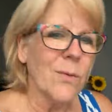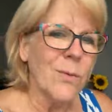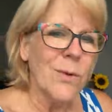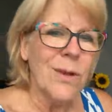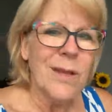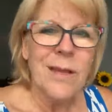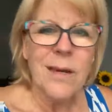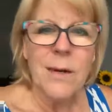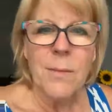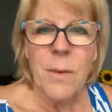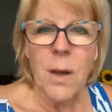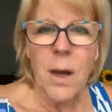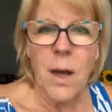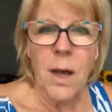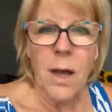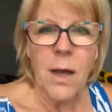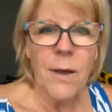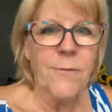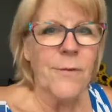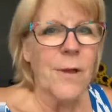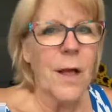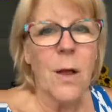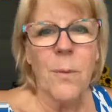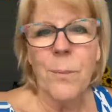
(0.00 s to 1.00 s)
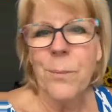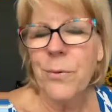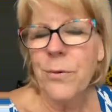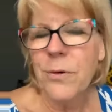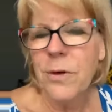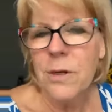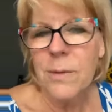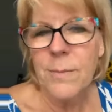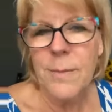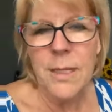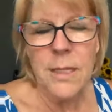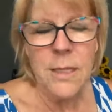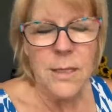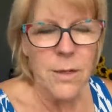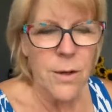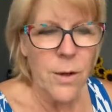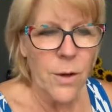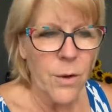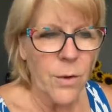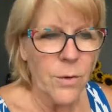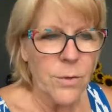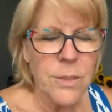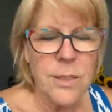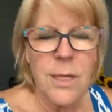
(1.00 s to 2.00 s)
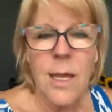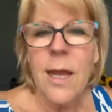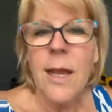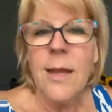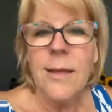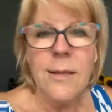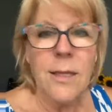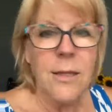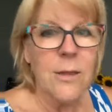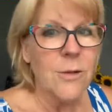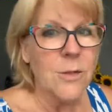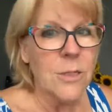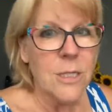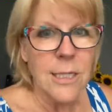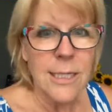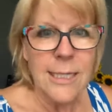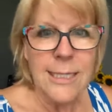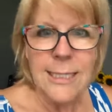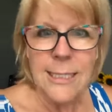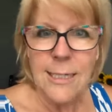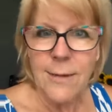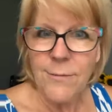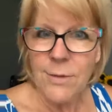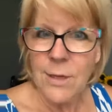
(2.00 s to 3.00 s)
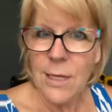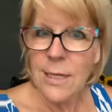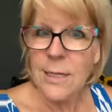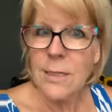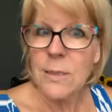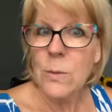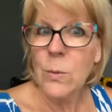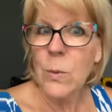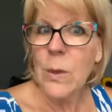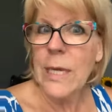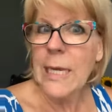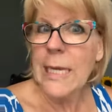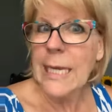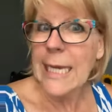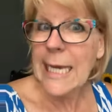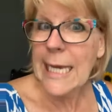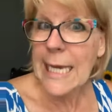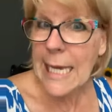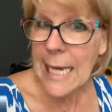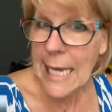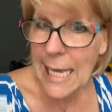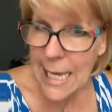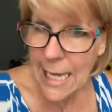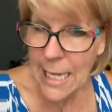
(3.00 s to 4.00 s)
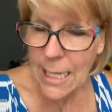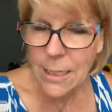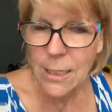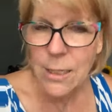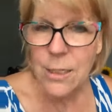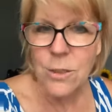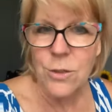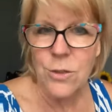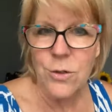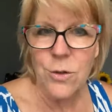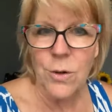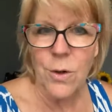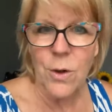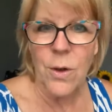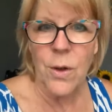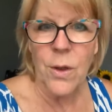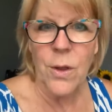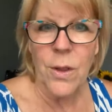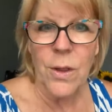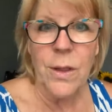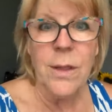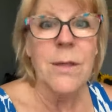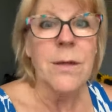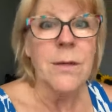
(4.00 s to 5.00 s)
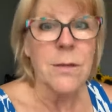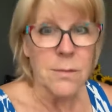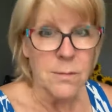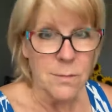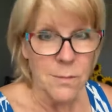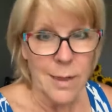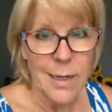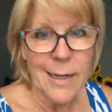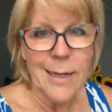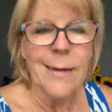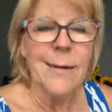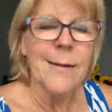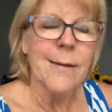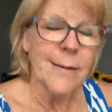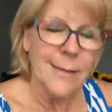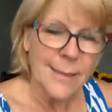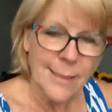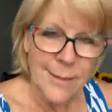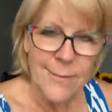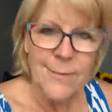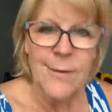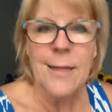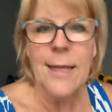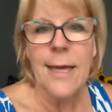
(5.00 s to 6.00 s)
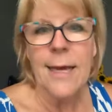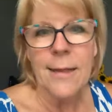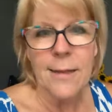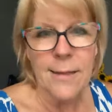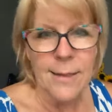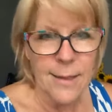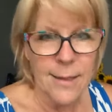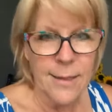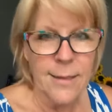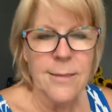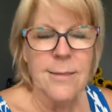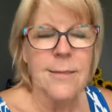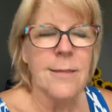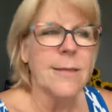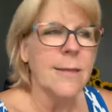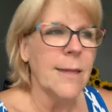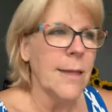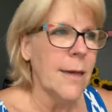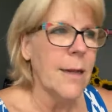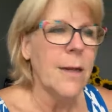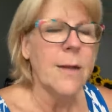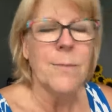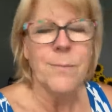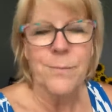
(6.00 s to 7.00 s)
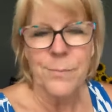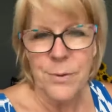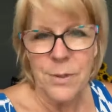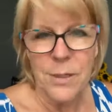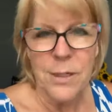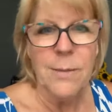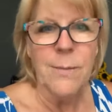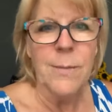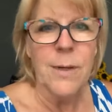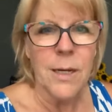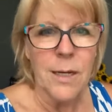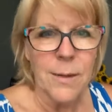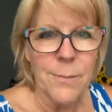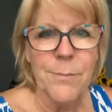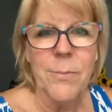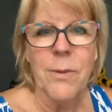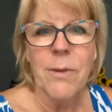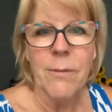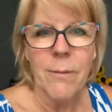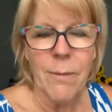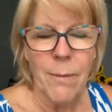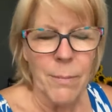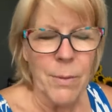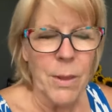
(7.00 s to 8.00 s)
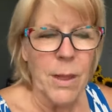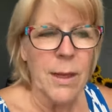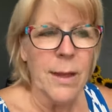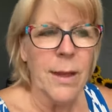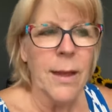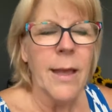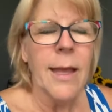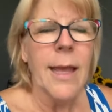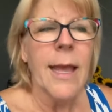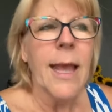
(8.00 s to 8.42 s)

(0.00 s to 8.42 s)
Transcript: to read them off. I'll put them in the notes. Then there's a list of things we can control, right? I'll give you that list, and then I'll put them up, blah, blah, blah